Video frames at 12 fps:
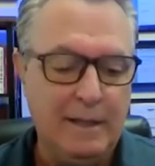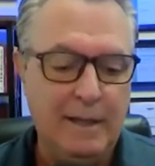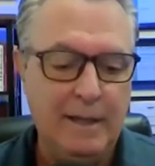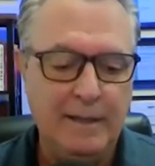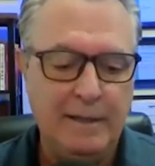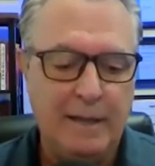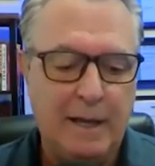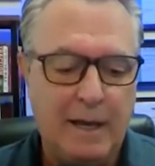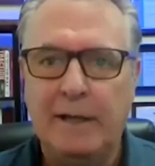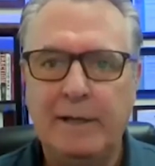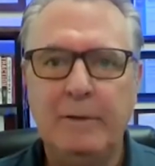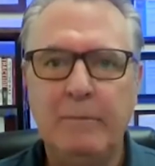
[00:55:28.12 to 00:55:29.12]
And
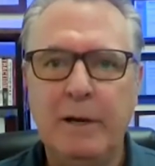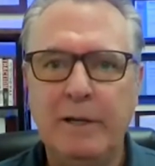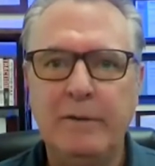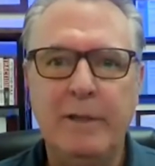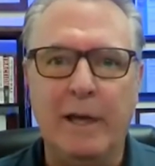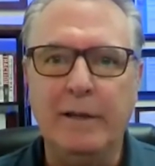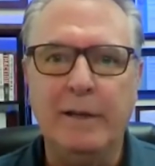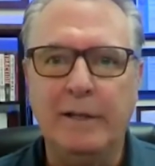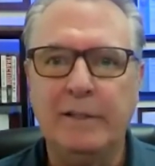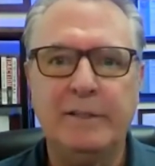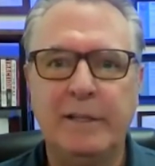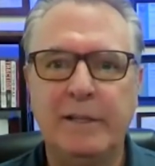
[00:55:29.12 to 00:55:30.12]
I didn't want to do that. I
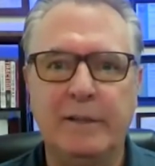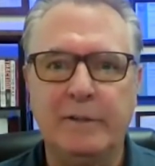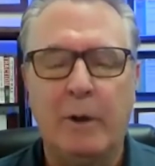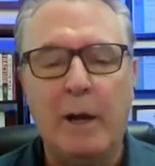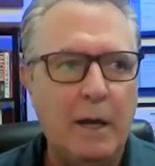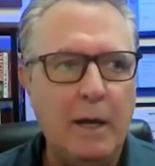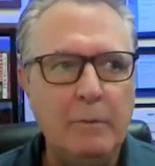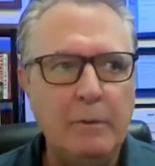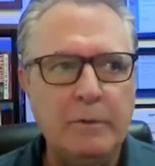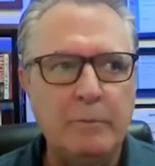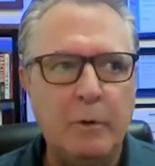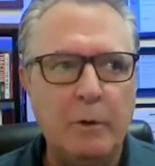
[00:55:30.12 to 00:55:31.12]
just didn't. So I
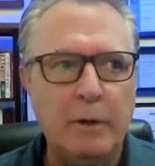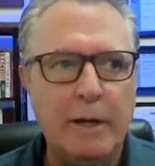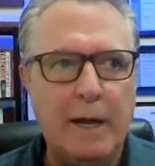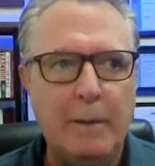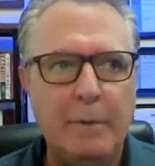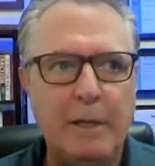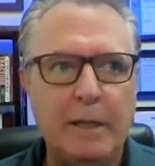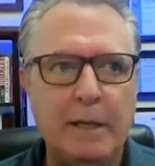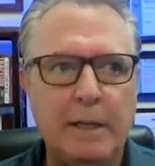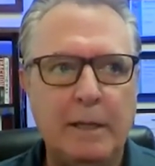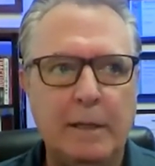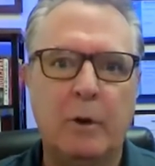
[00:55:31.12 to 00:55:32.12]
was more
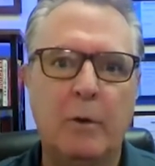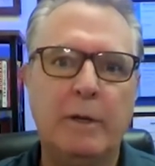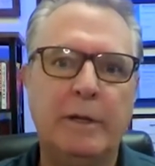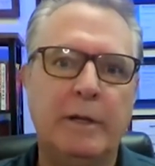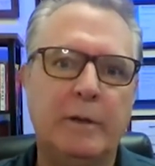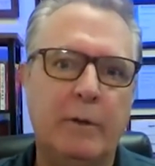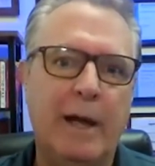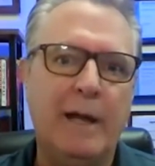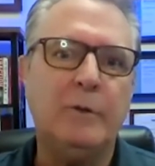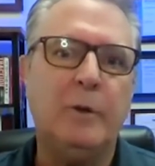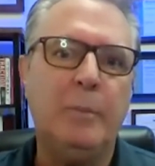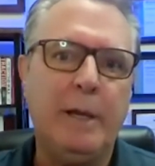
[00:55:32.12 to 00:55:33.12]
happy growing at a
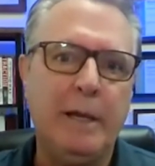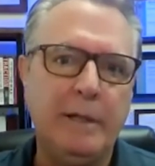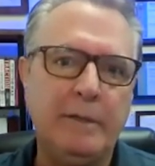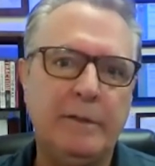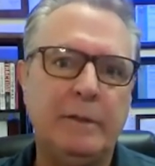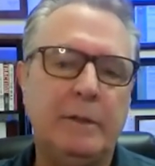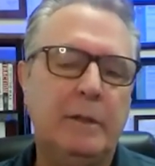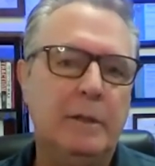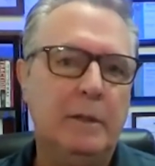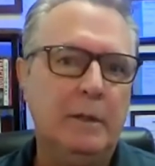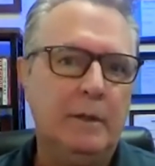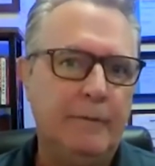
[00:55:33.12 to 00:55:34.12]
gradual pace,
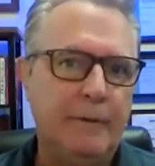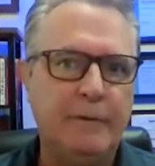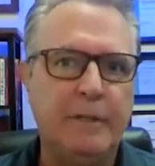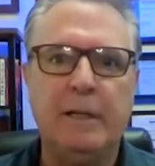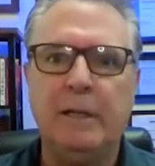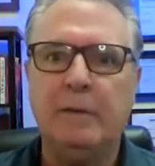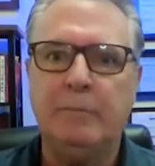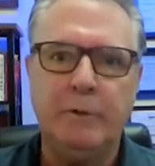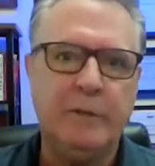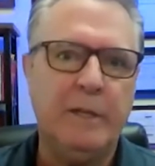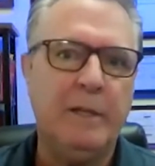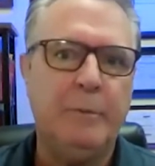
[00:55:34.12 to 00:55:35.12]

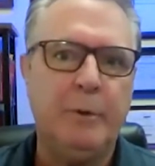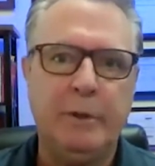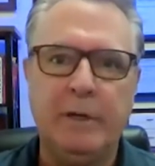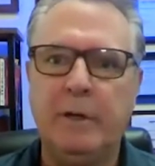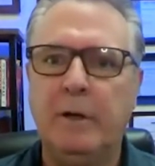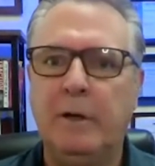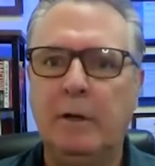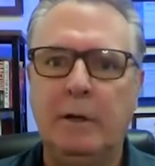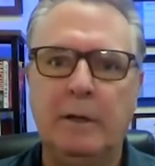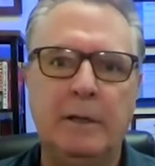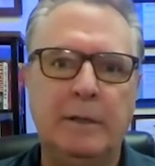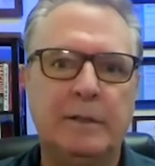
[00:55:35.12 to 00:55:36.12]
15% per year,
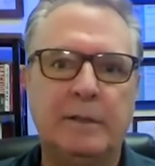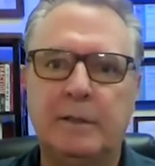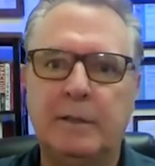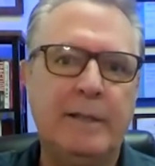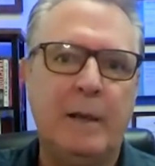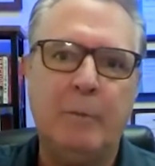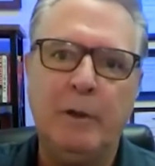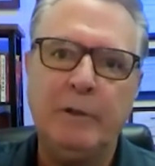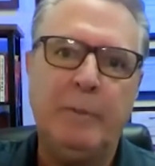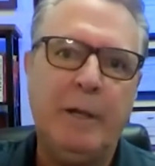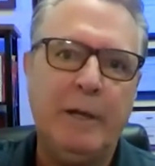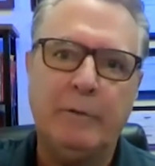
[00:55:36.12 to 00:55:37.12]
and just let that
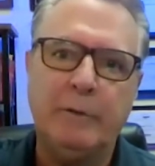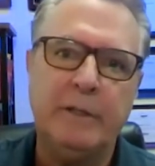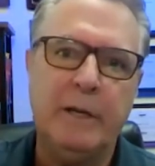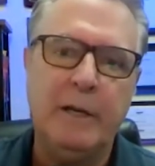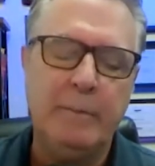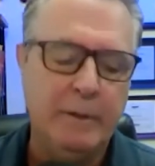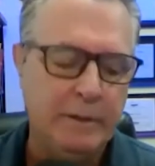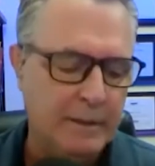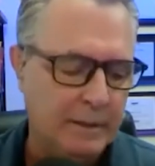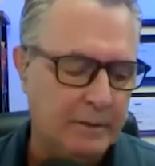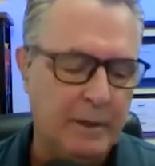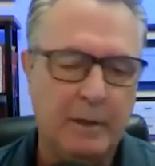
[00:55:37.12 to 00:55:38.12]
multiply over time. And
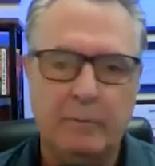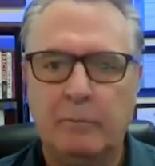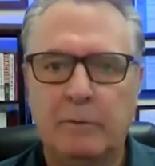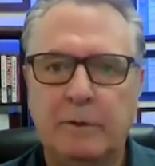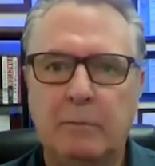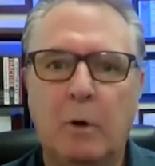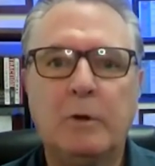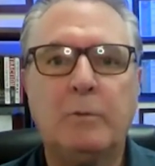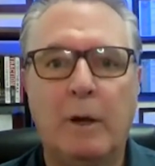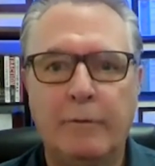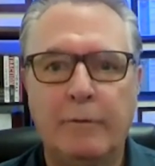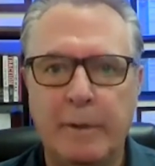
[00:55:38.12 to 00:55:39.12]
it worked
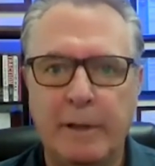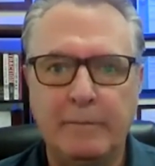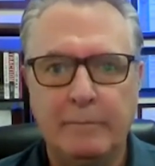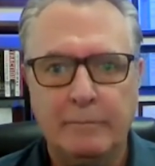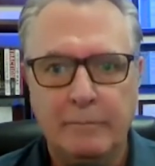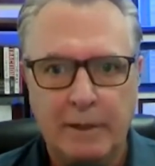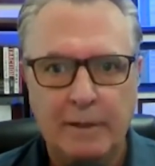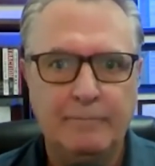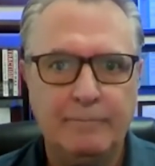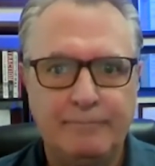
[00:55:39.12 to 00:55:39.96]
well for me. Right.